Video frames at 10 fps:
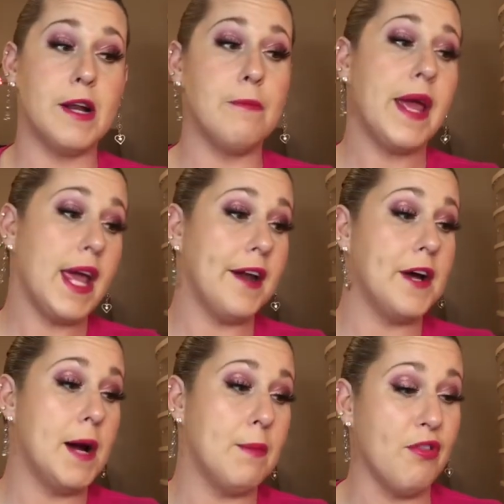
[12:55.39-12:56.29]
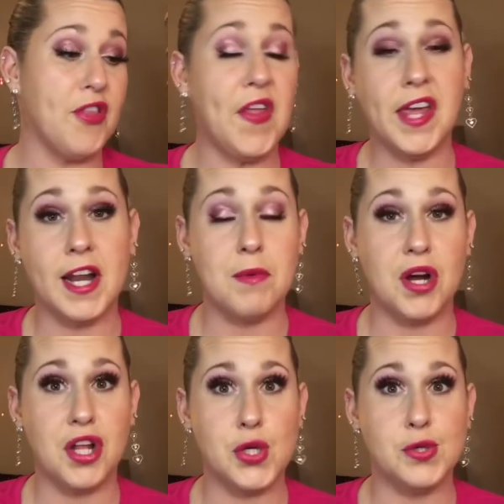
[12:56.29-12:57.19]
to pan them or thinking I'm
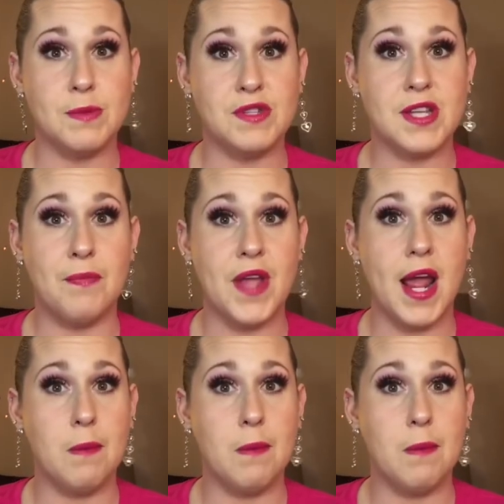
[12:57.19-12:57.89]
going to use them someday,